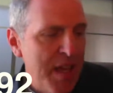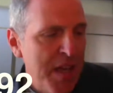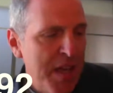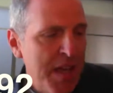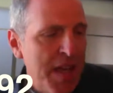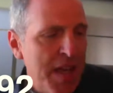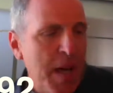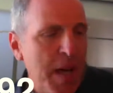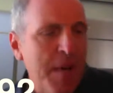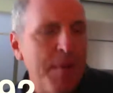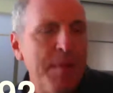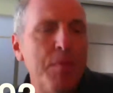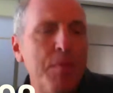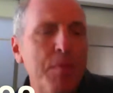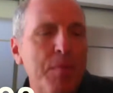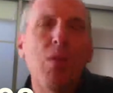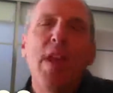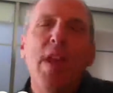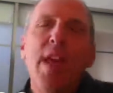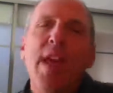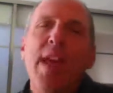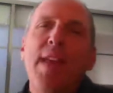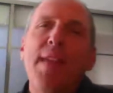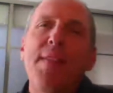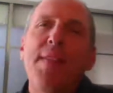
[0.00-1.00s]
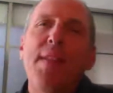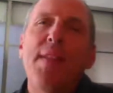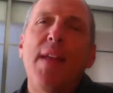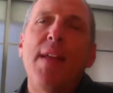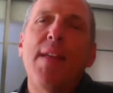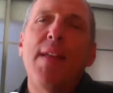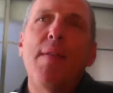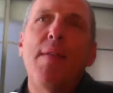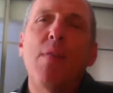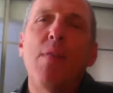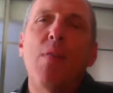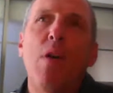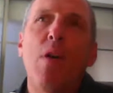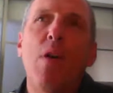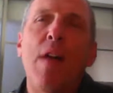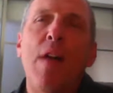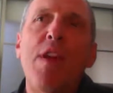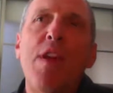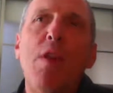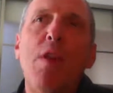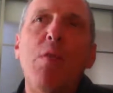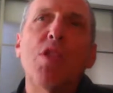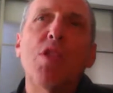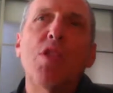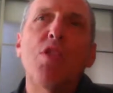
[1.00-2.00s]
I
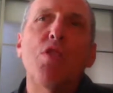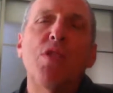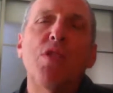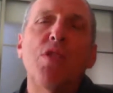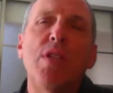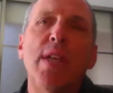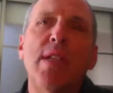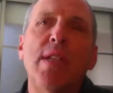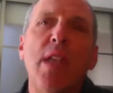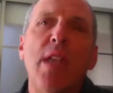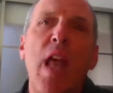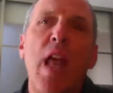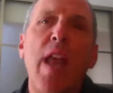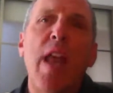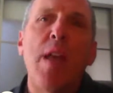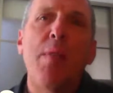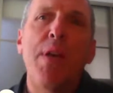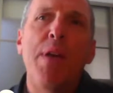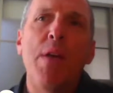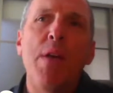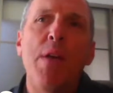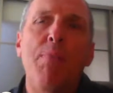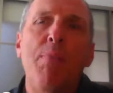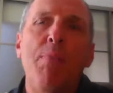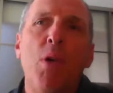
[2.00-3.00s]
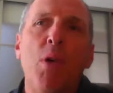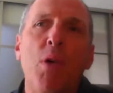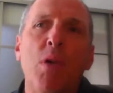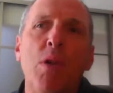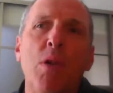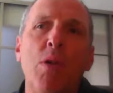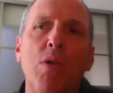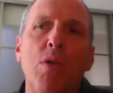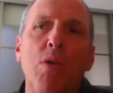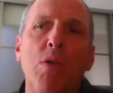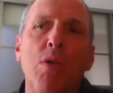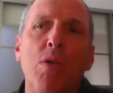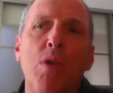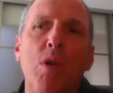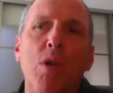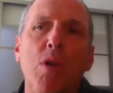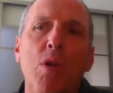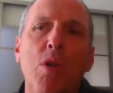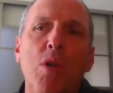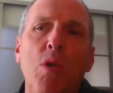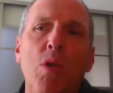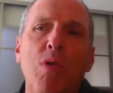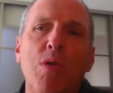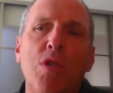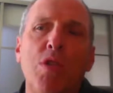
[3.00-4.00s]
think what's interesting is a lot of people
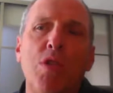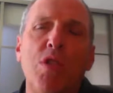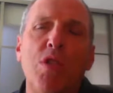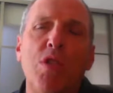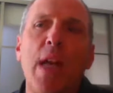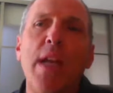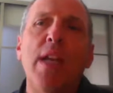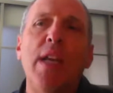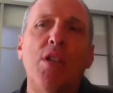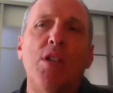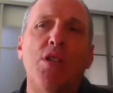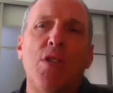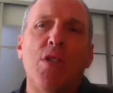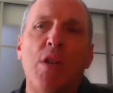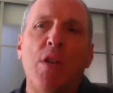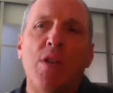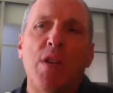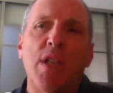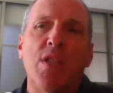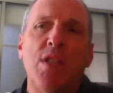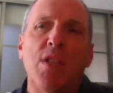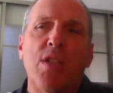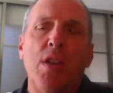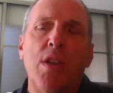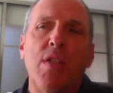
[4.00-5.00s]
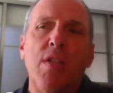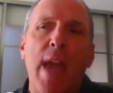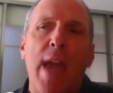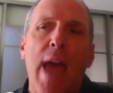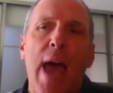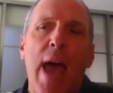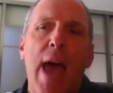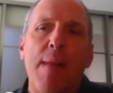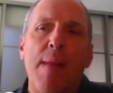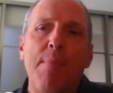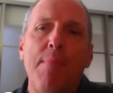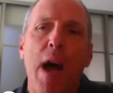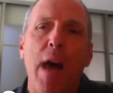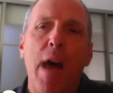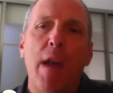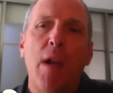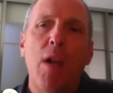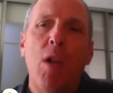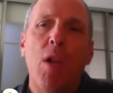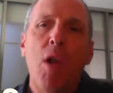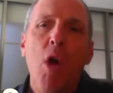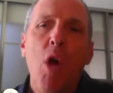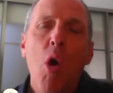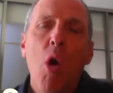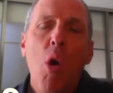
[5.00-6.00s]
who suddenly start to consider the ad
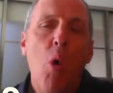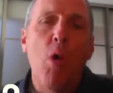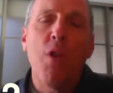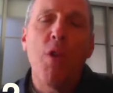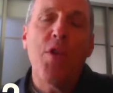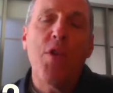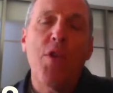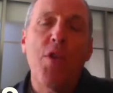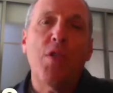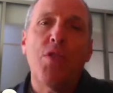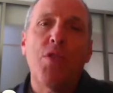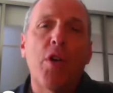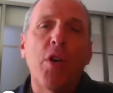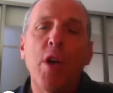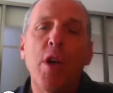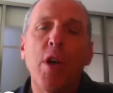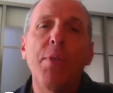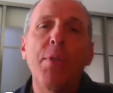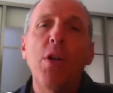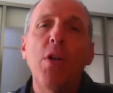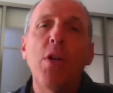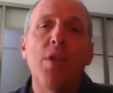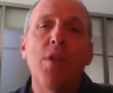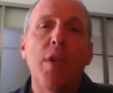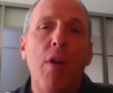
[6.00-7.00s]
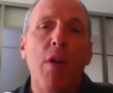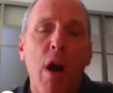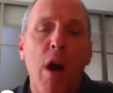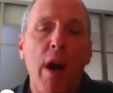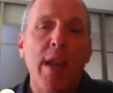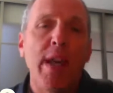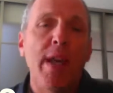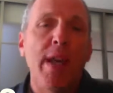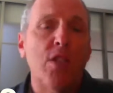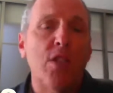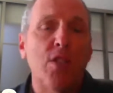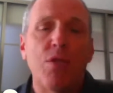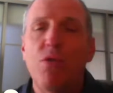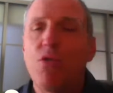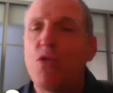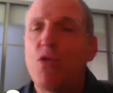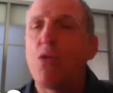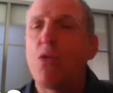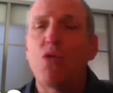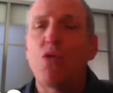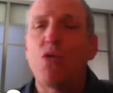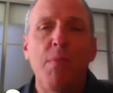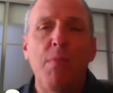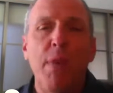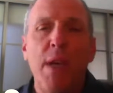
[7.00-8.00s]
model, or they're going to build an audience through
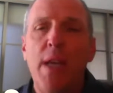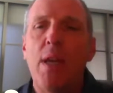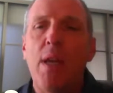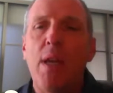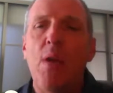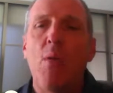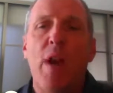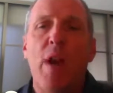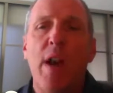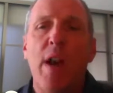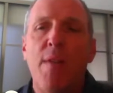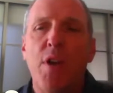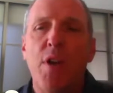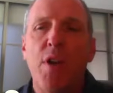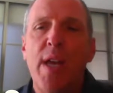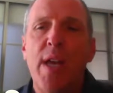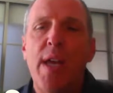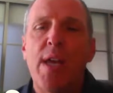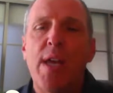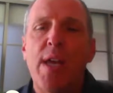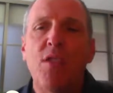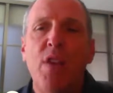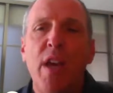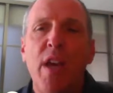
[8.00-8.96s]
social media, whatever it is,